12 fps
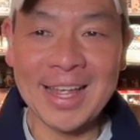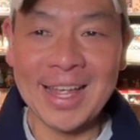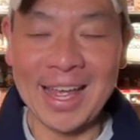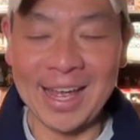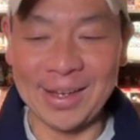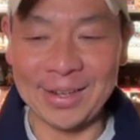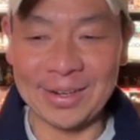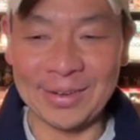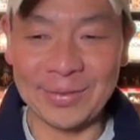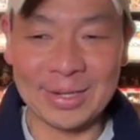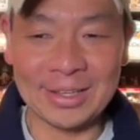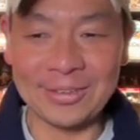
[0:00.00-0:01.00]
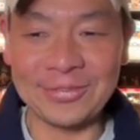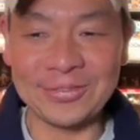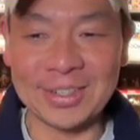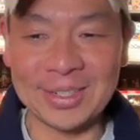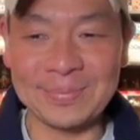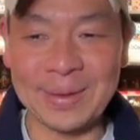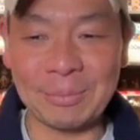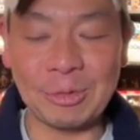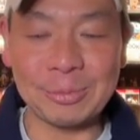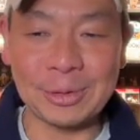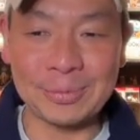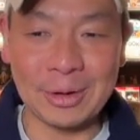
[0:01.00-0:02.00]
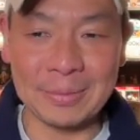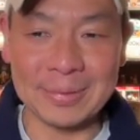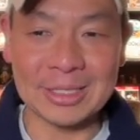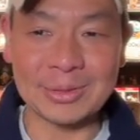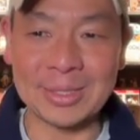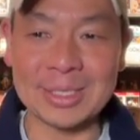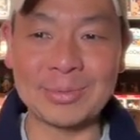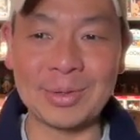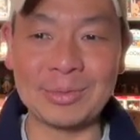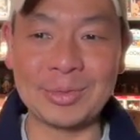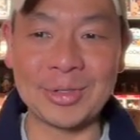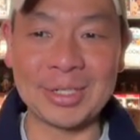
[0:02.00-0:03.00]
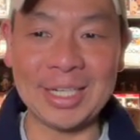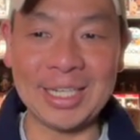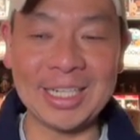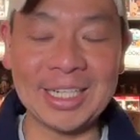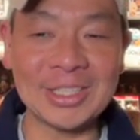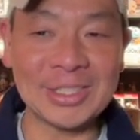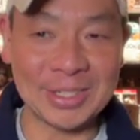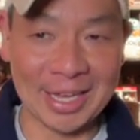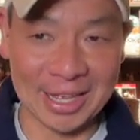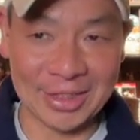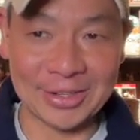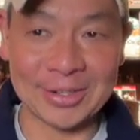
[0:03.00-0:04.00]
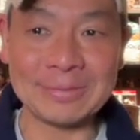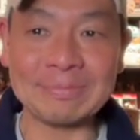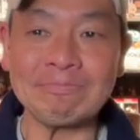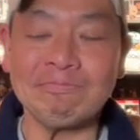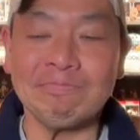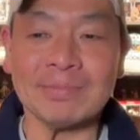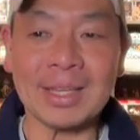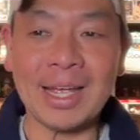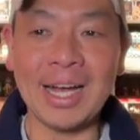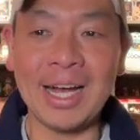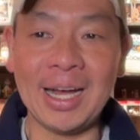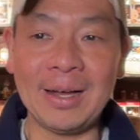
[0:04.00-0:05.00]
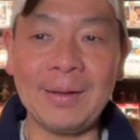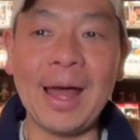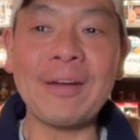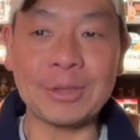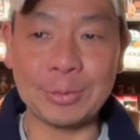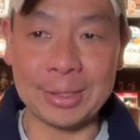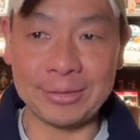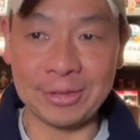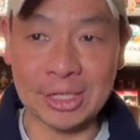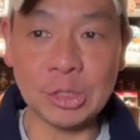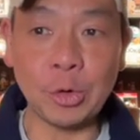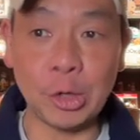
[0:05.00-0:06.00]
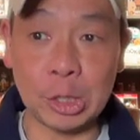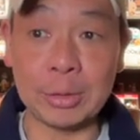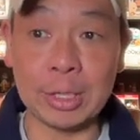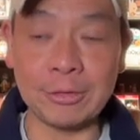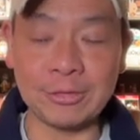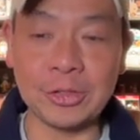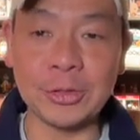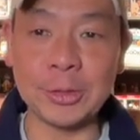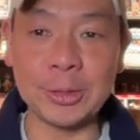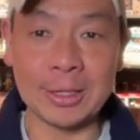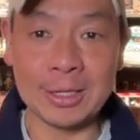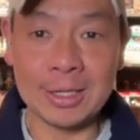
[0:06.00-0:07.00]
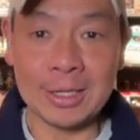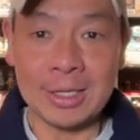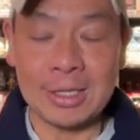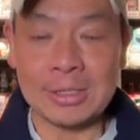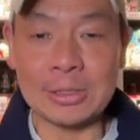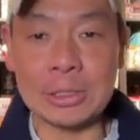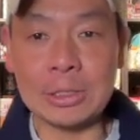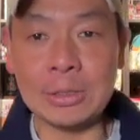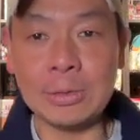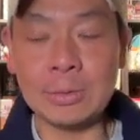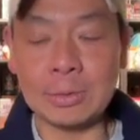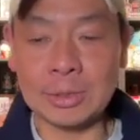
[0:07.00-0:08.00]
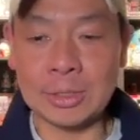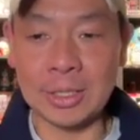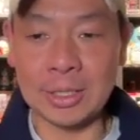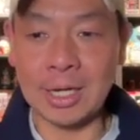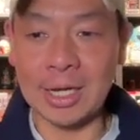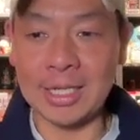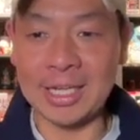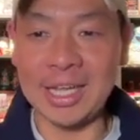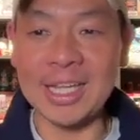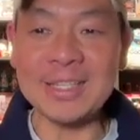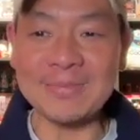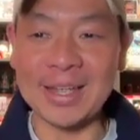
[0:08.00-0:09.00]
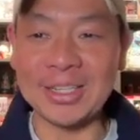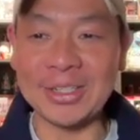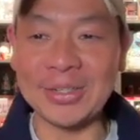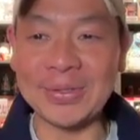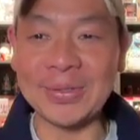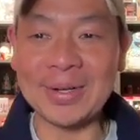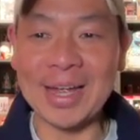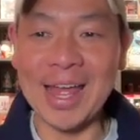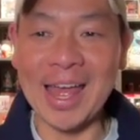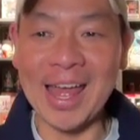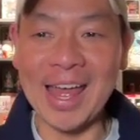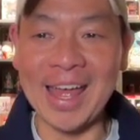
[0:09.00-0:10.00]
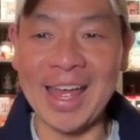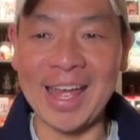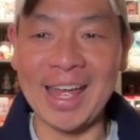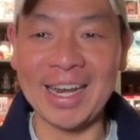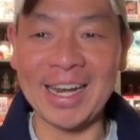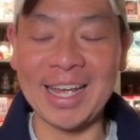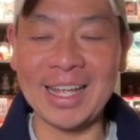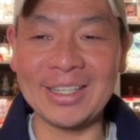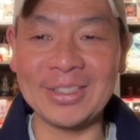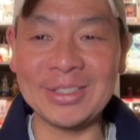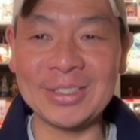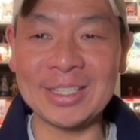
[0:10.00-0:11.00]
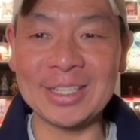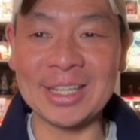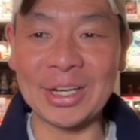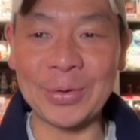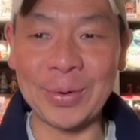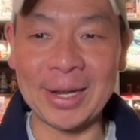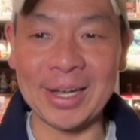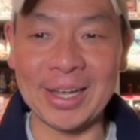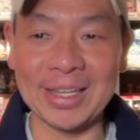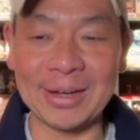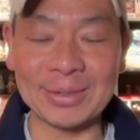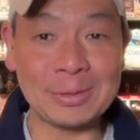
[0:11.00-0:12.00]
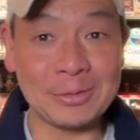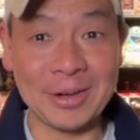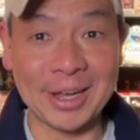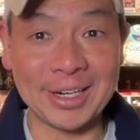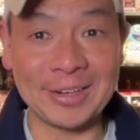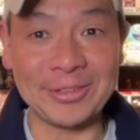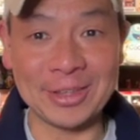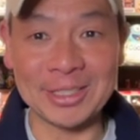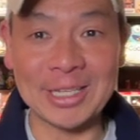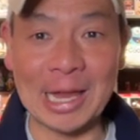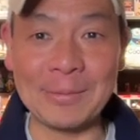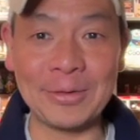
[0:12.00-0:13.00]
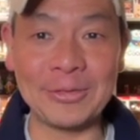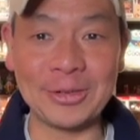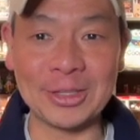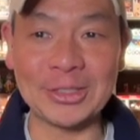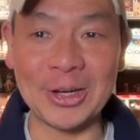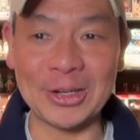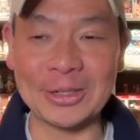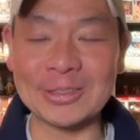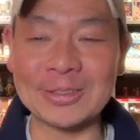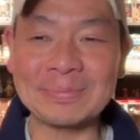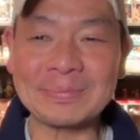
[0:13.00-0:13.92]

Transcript: And one of the fun, memorable moments was when we were eating together. After we finished ordering our food, Lou took a kid's menu and used the crayon that was provided for the table for the daughters.